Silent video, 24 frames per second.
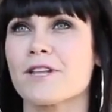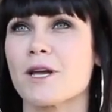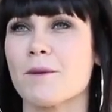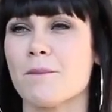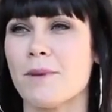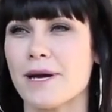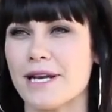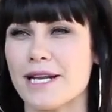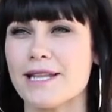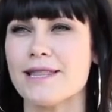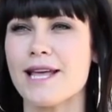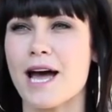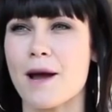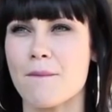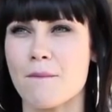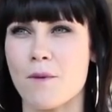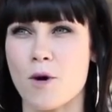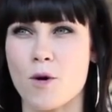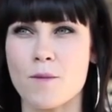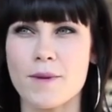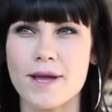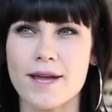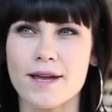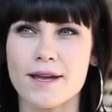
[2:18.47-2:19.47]
but in that
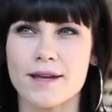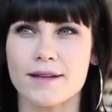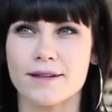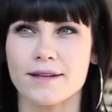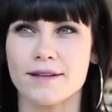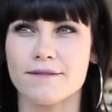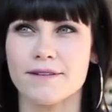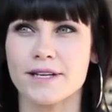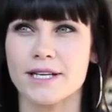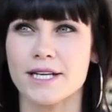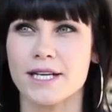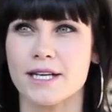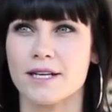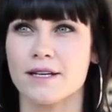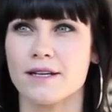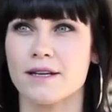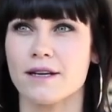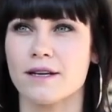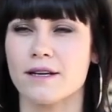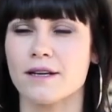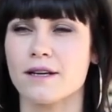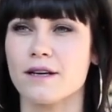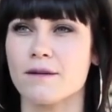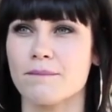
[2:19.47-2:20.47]
moment, and living
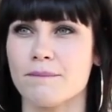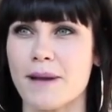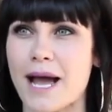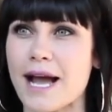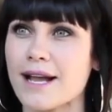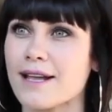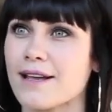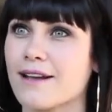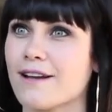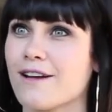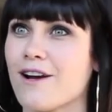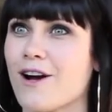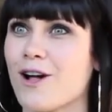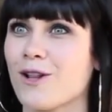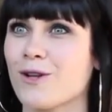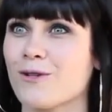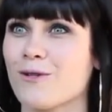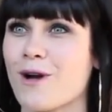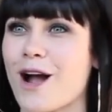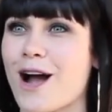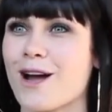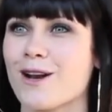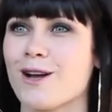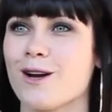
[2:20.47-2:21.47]
back in
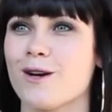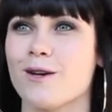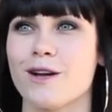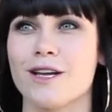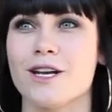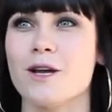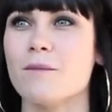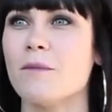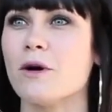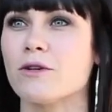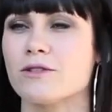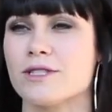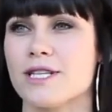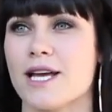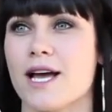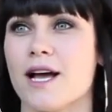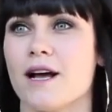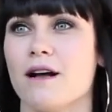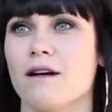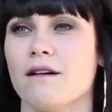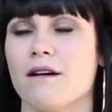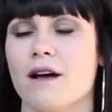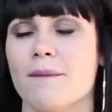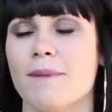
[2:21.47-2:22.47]
Colorado in a
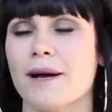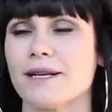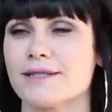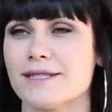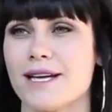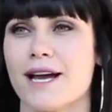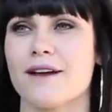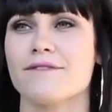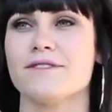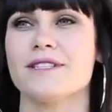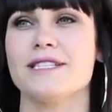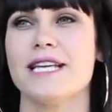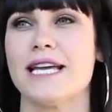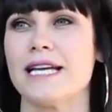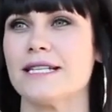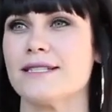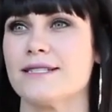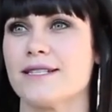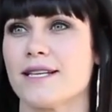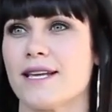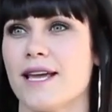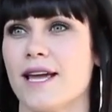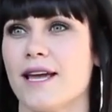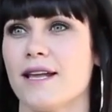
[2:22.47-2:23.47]
motel, about to have to
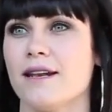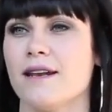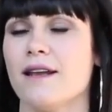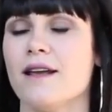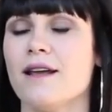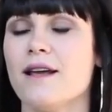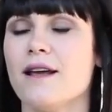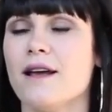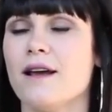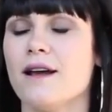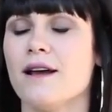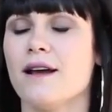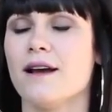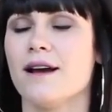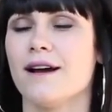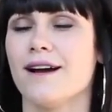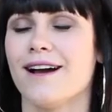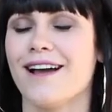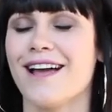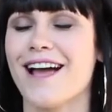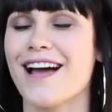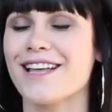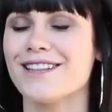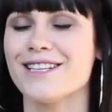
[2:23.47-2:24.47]
dance again,
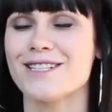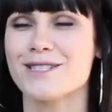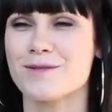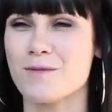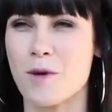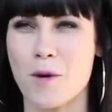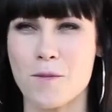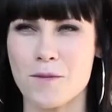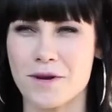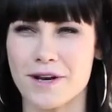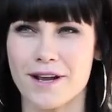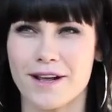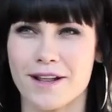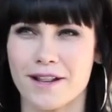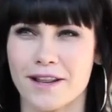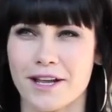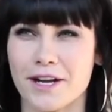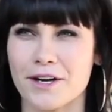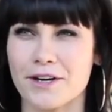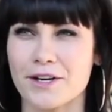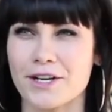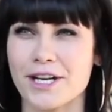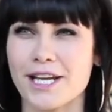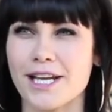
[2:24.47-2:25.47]
I had this moment of
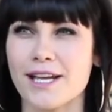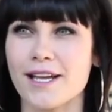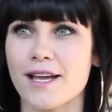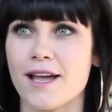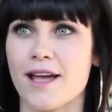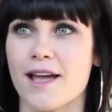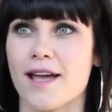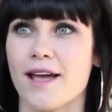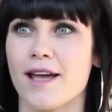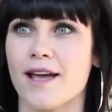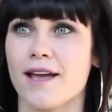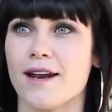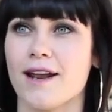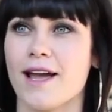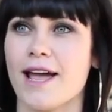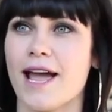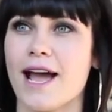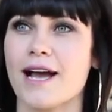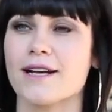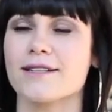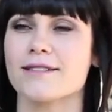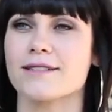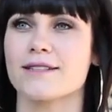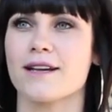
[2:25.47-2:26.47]
clarity, and I
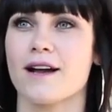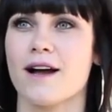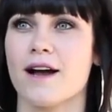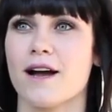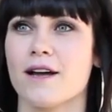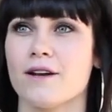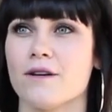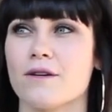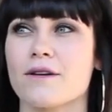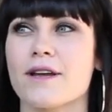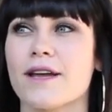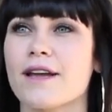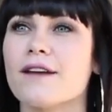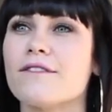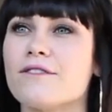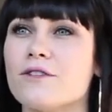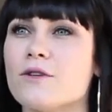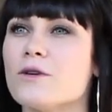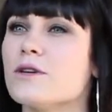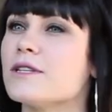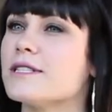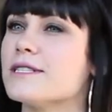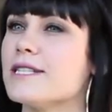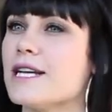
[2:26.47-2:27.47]
asked God, okay, if
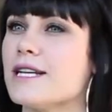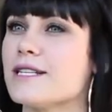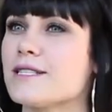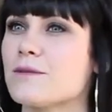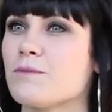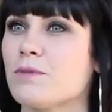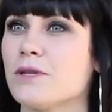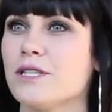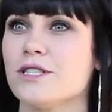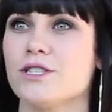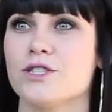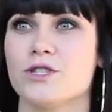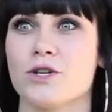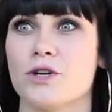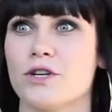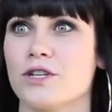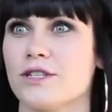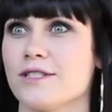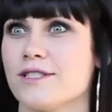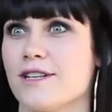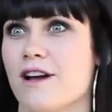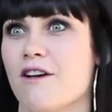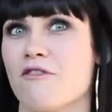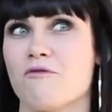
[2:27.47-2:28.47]
you exist, please show
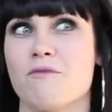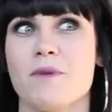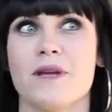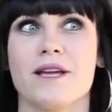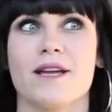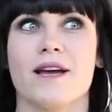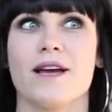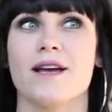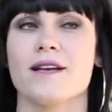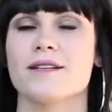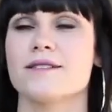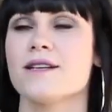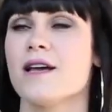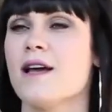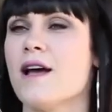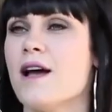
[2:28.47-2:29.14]
yourself, because